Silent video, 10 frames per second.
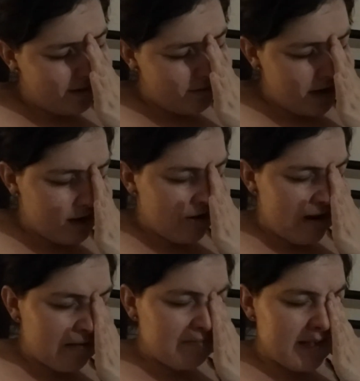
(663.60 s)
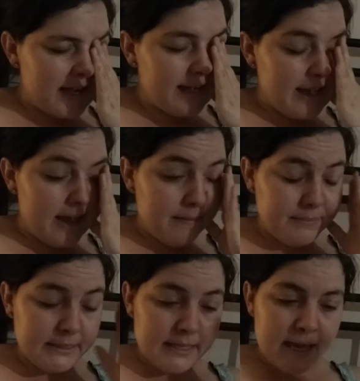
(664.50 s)
Running around playing
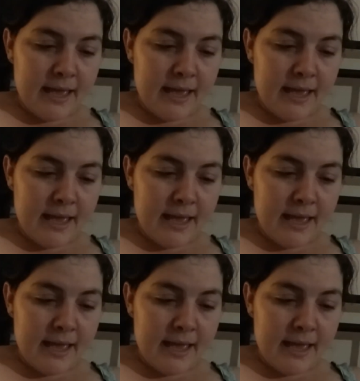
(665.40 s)
games.